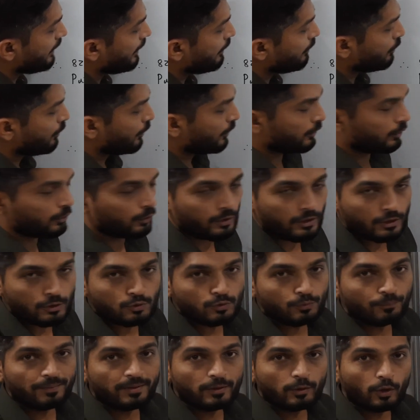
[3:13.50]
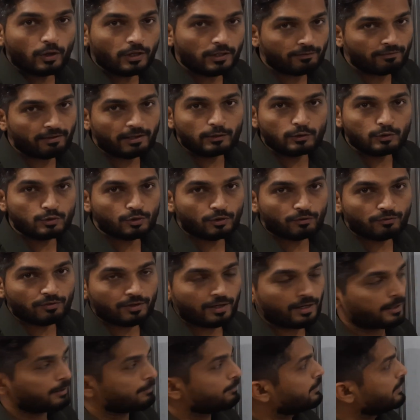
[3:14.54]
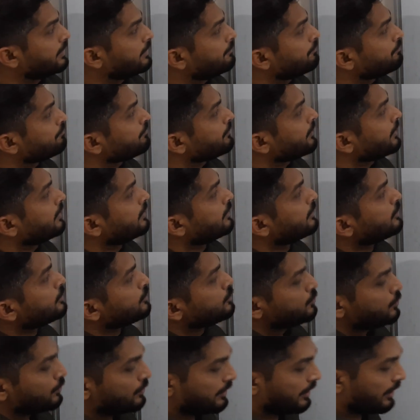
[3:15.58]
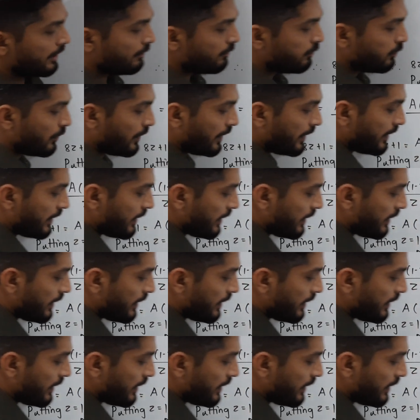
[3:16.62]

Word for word: we have got. Okay, so we got the values of a and b. So therefore I